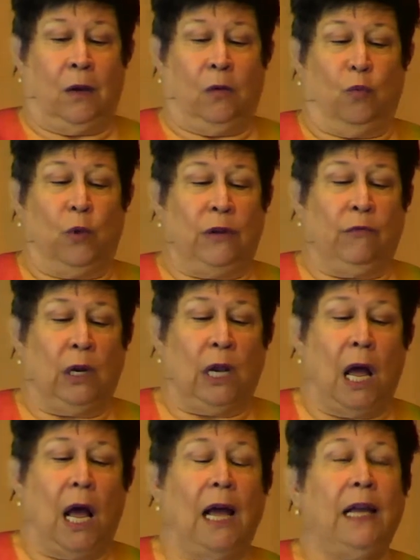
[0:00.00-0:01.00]
We
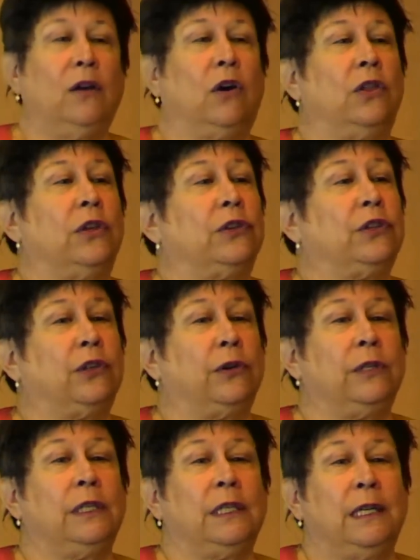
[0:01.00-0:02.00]
rely on the
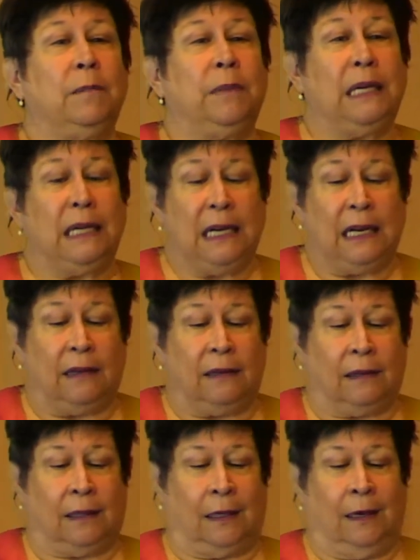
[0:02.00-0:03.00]
certainty beneath
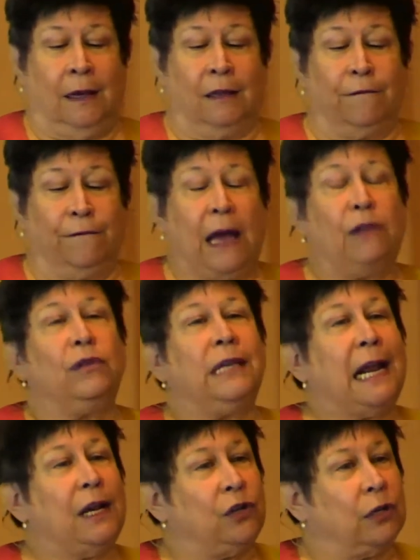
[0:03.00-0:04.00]
the
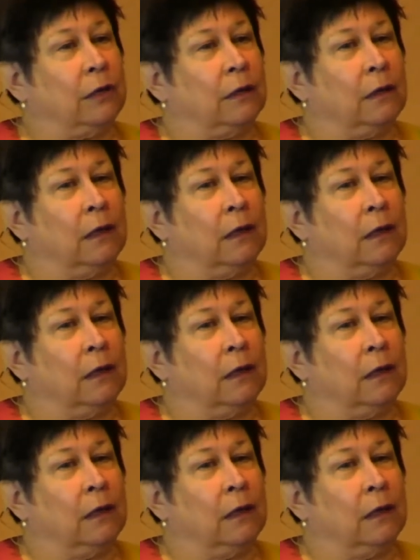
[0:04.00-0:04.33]
foundation